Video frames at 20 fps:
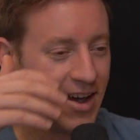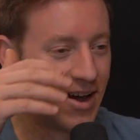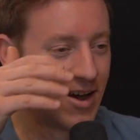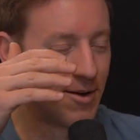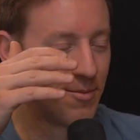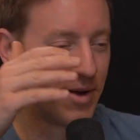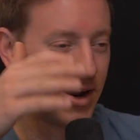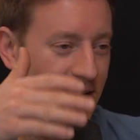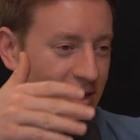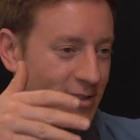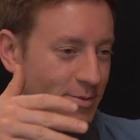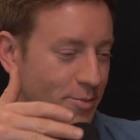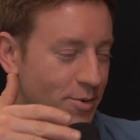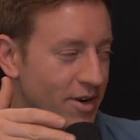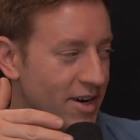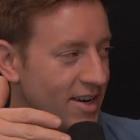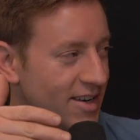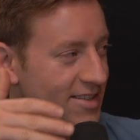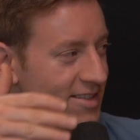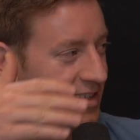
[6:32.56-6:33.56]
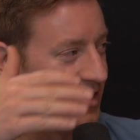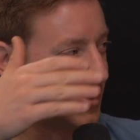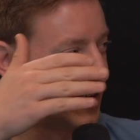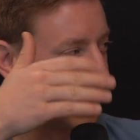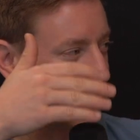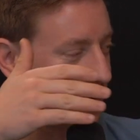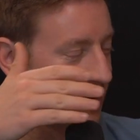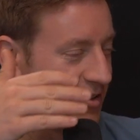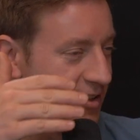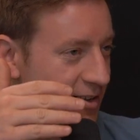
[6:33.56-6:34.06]
Myers-Briggs and
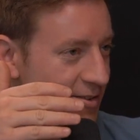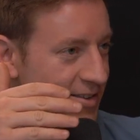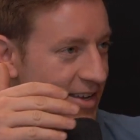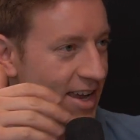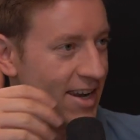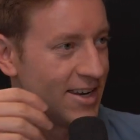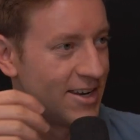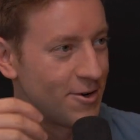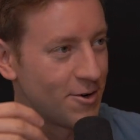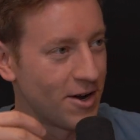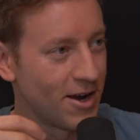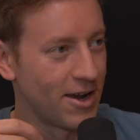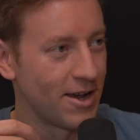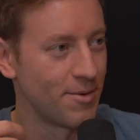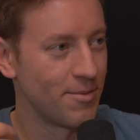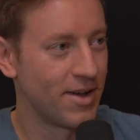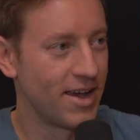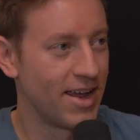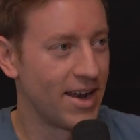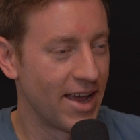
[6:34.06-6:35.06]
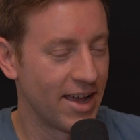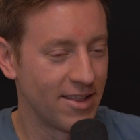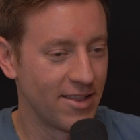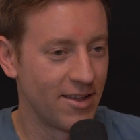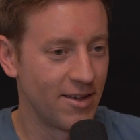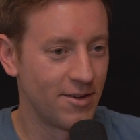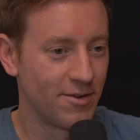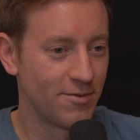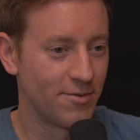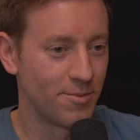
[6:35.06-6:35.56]
Jacqueline loves Enneagram and I
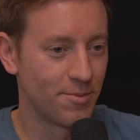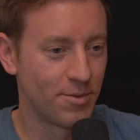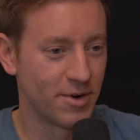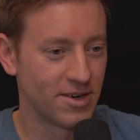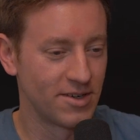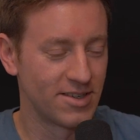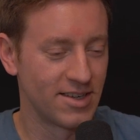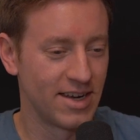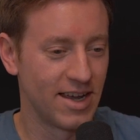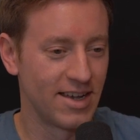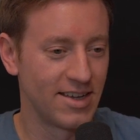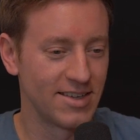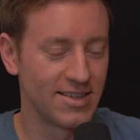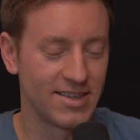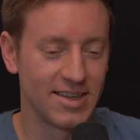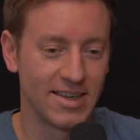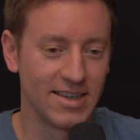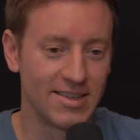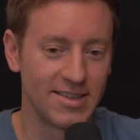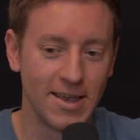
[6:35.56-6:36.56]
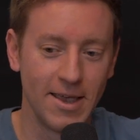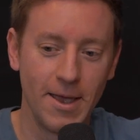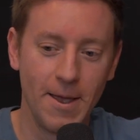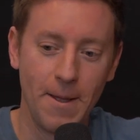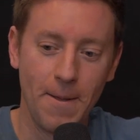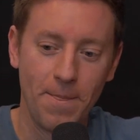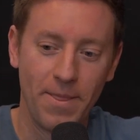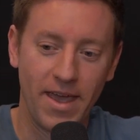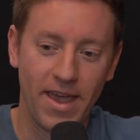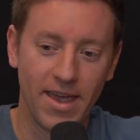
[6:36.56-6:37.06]
love Personalysis
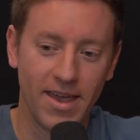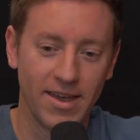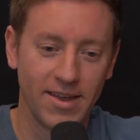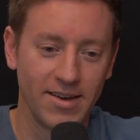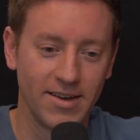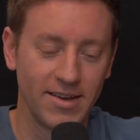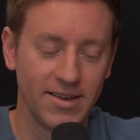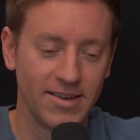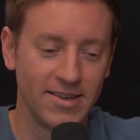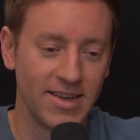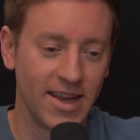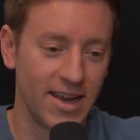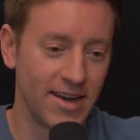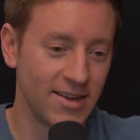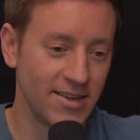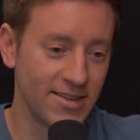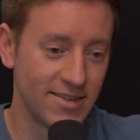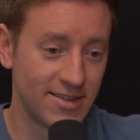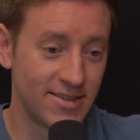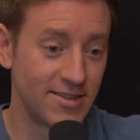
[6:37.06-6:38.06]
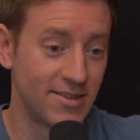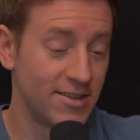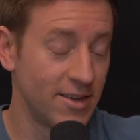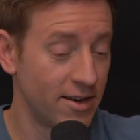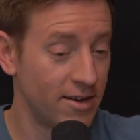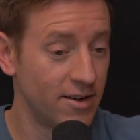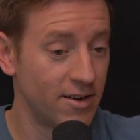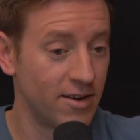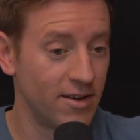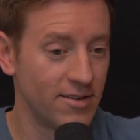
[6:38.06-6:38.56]
and Dana's
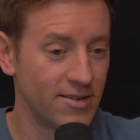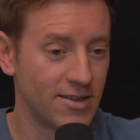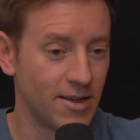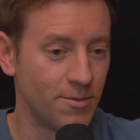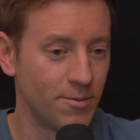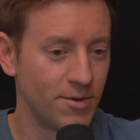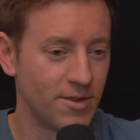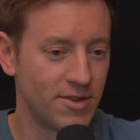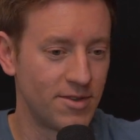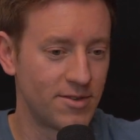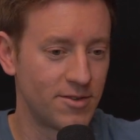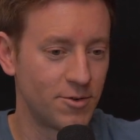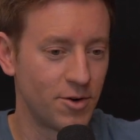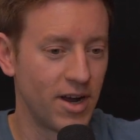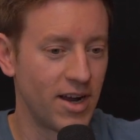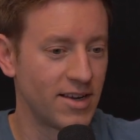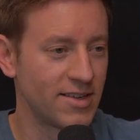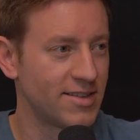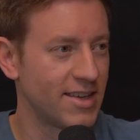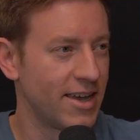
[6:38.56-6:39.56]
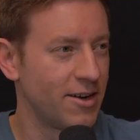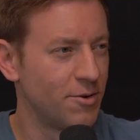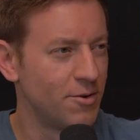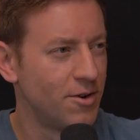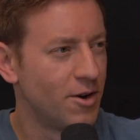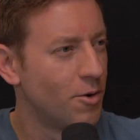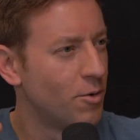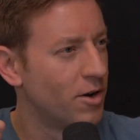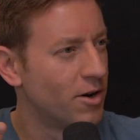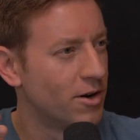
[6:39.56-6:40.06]
done some with strengths. I
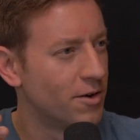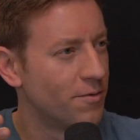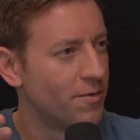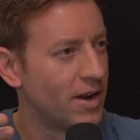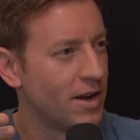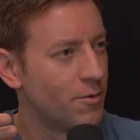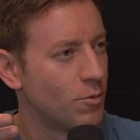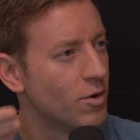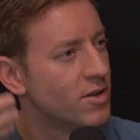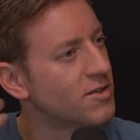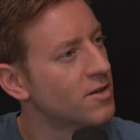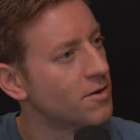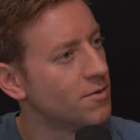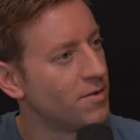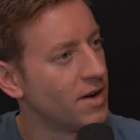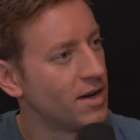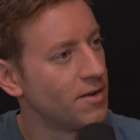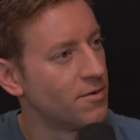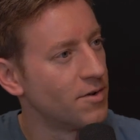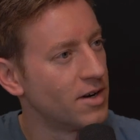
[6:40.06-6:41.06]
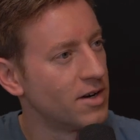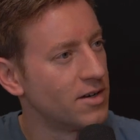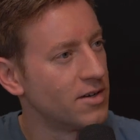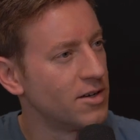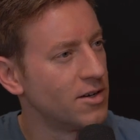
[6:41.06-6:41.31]
don't know what's her favorite.